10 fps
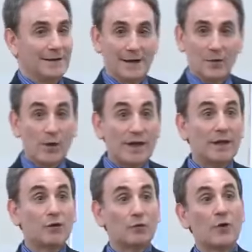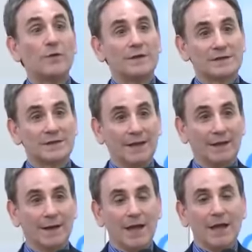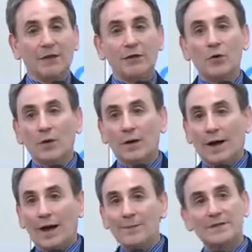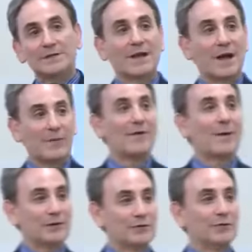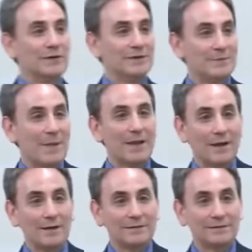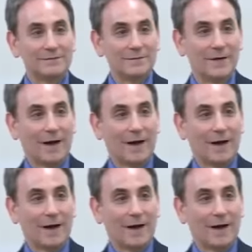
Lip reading: Yeah, we can grow this thing. You know, I missed a couple of opportunities in my life.